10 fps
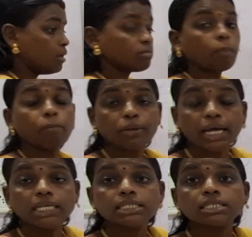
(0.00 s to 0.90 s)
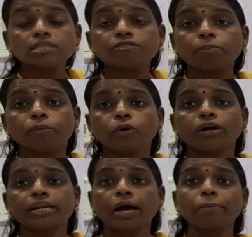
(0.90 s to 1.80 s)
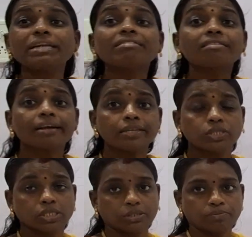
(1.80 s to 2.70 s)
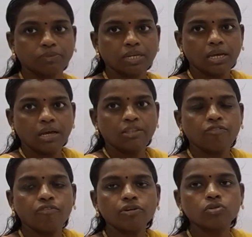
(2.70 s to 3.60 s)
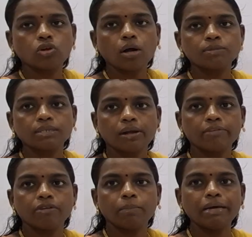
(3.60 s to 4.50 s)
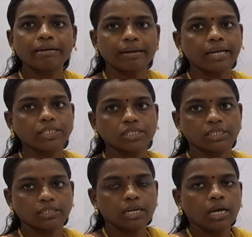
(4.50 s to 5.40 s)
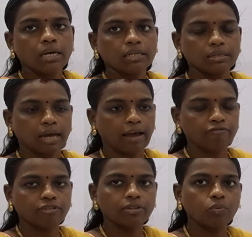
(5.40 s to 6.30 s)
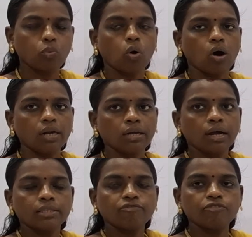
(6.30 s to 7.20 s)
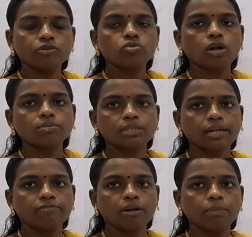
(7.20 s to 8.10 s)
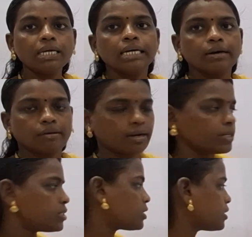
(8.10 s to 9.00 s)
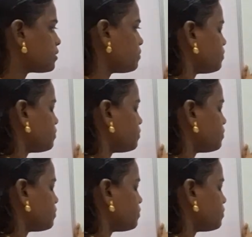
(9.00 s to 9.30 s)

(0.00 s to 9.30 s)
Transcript: the prices of the product have been raised. The food crops rate will be raised. After the war, the food crops rate will be raised.